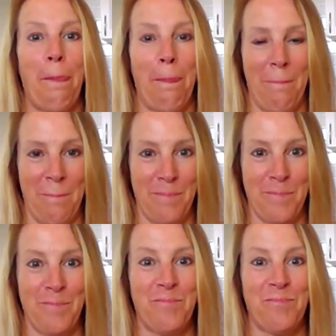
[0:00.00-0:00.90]

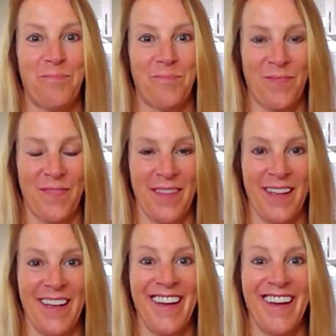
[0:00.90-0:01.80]

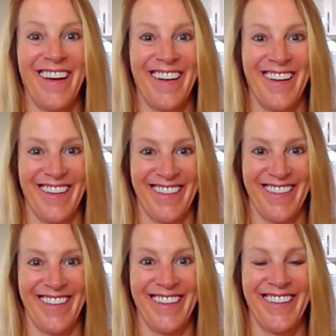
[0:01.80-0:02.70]

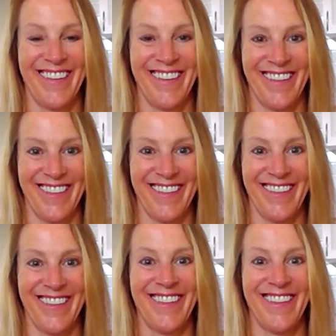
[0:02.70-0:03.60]

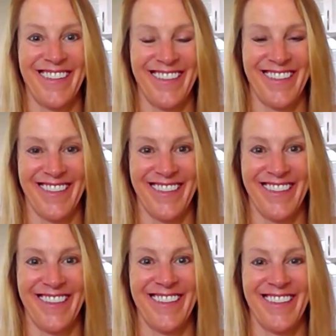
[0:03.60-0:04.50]

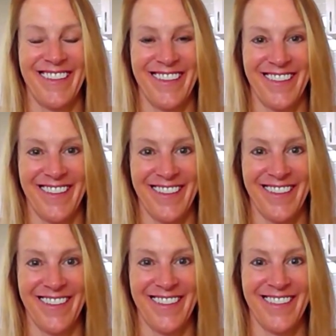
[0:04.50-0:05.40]

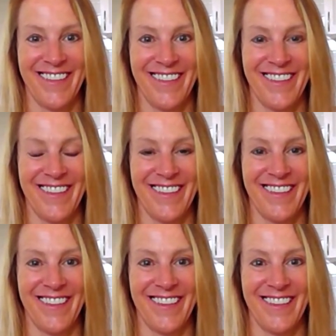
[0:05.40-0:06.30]

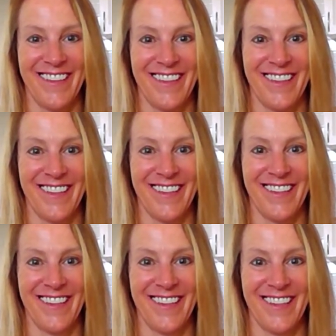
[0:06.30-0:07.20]

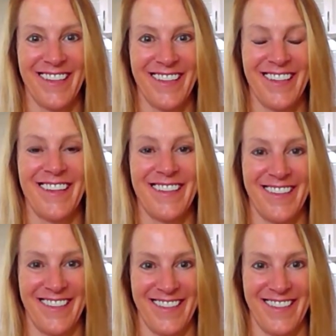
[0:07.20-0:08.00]
(silent)